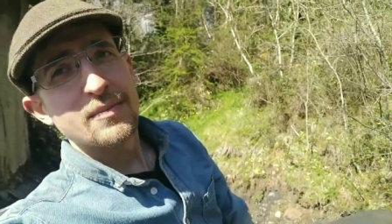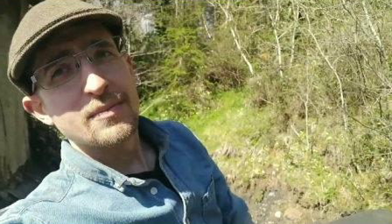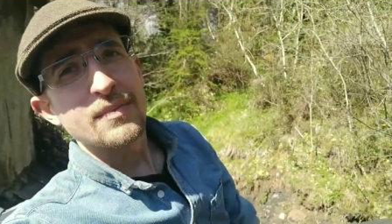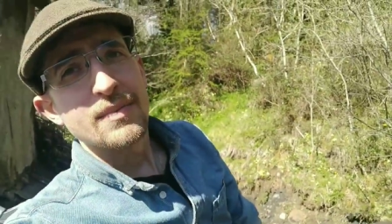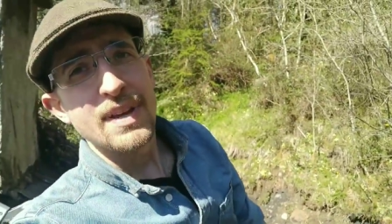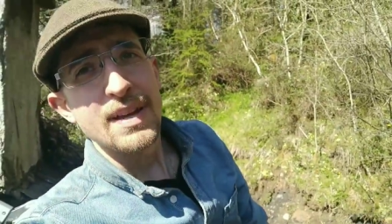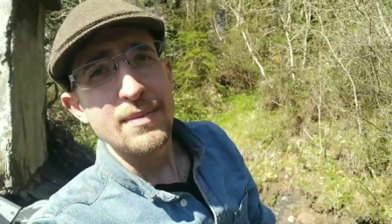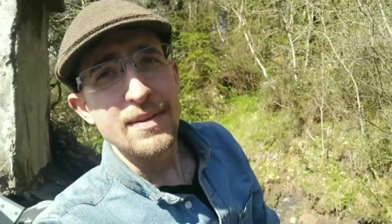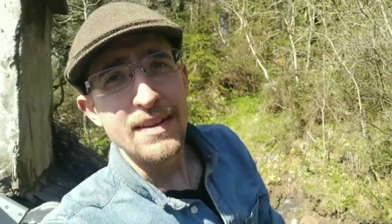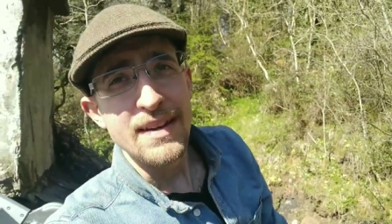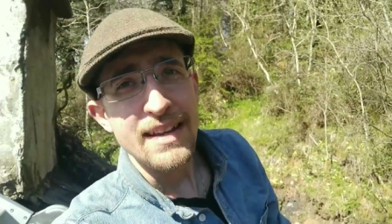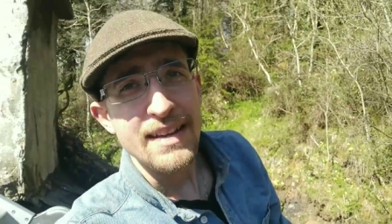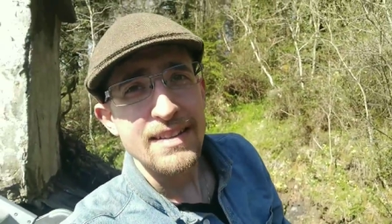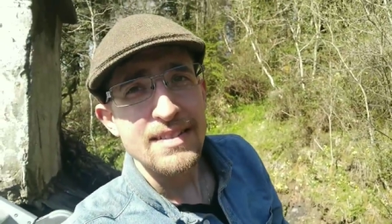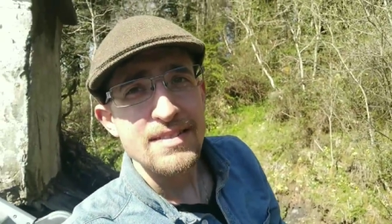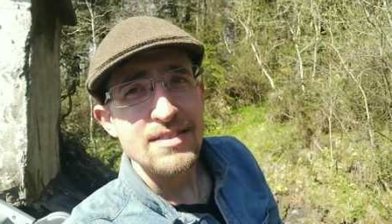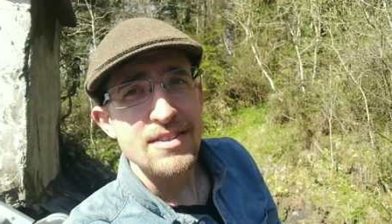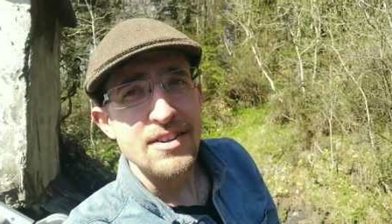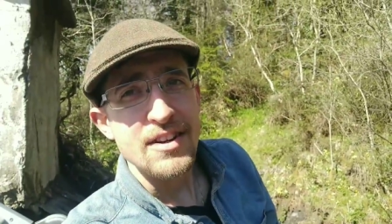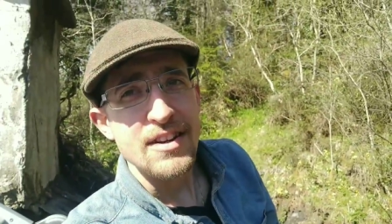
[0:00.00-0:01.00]
maybe
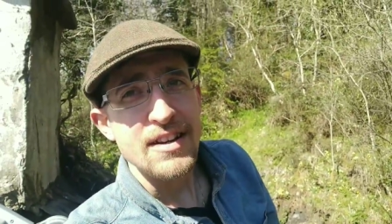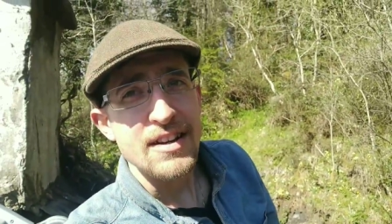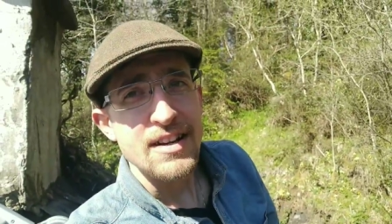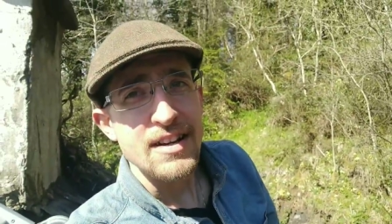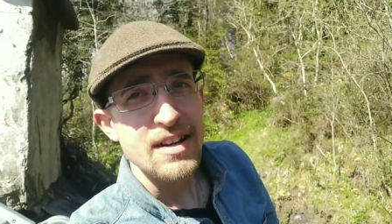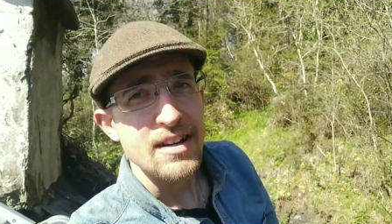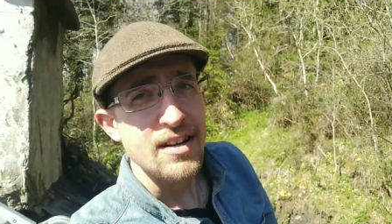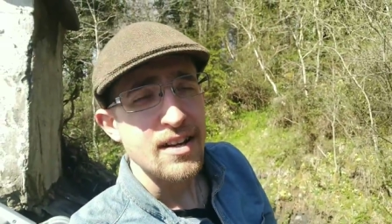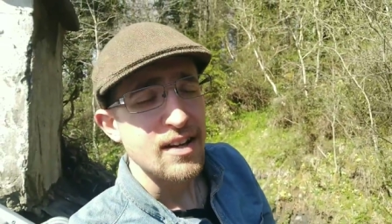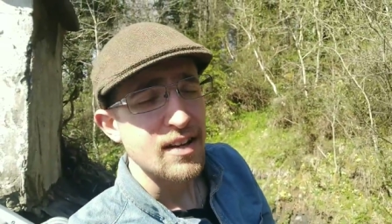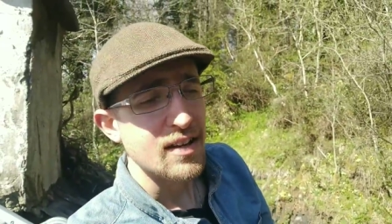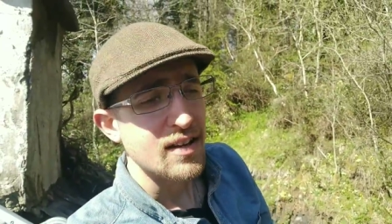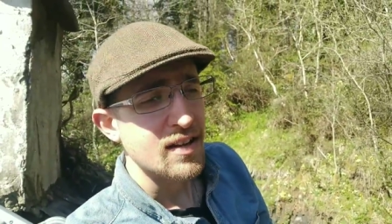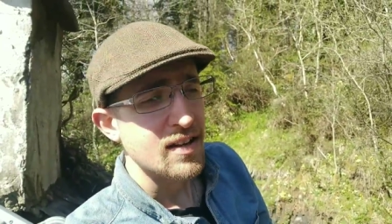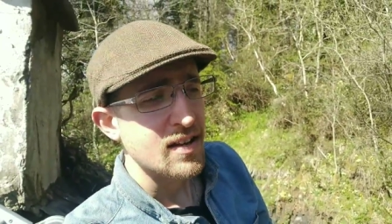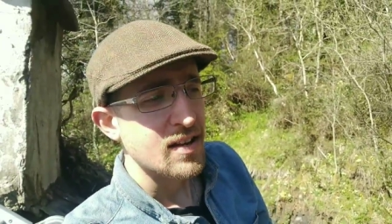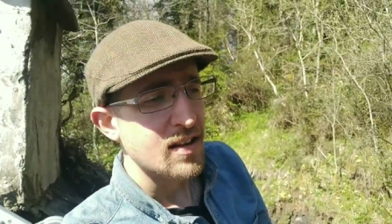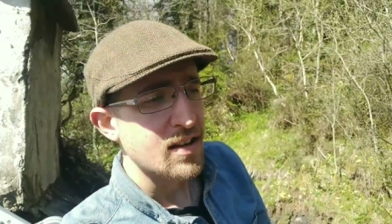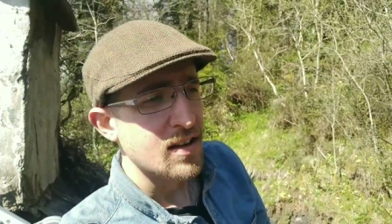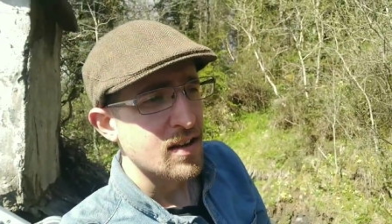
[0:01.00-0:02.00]
next year.
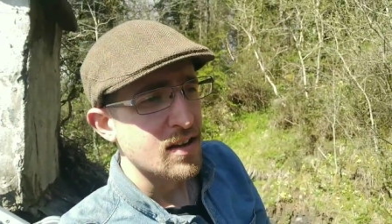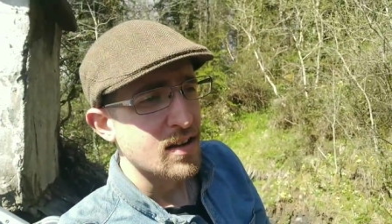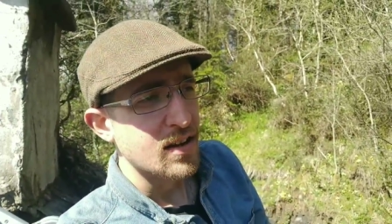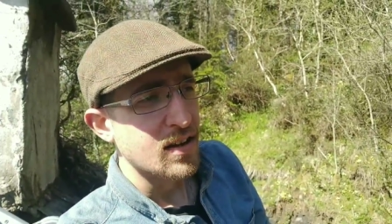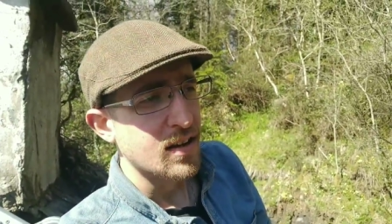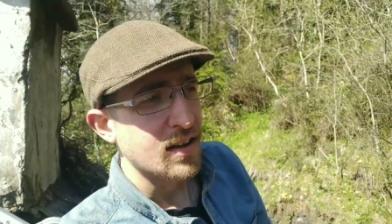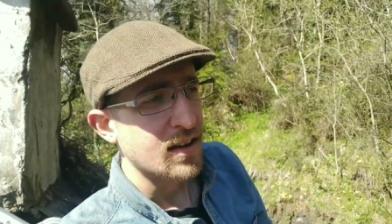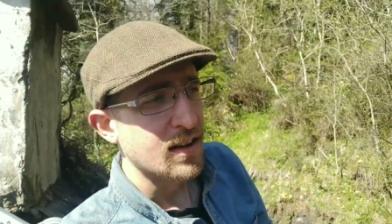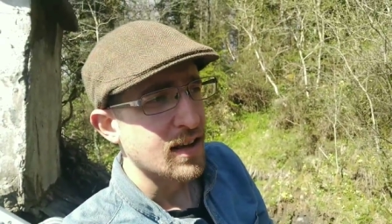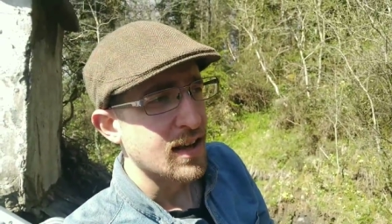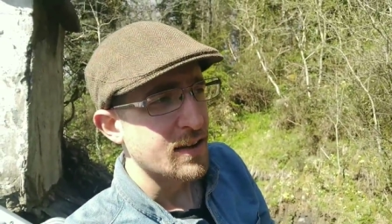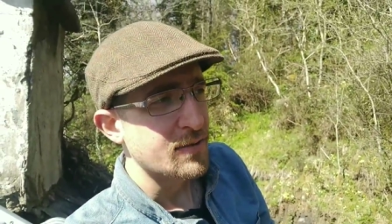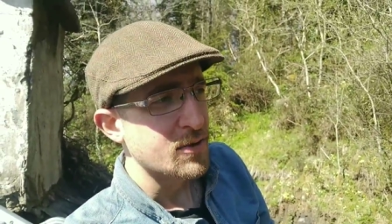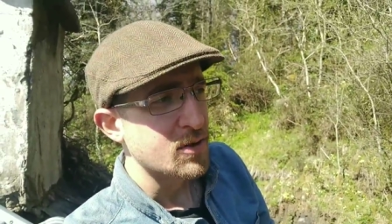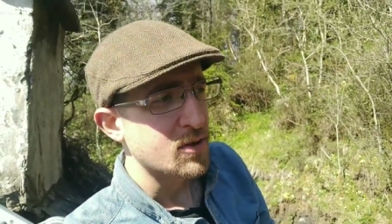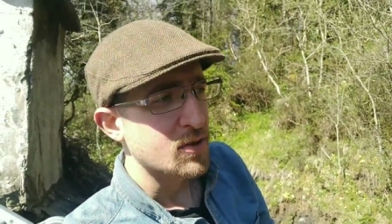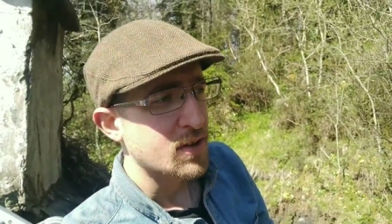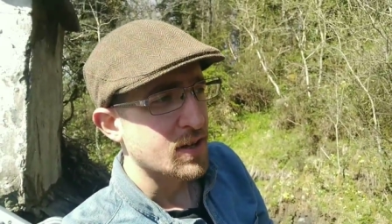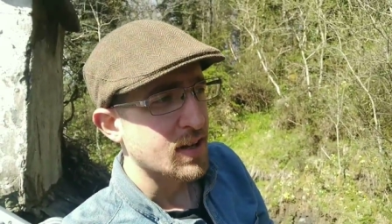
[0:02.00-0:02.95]
I'll have a look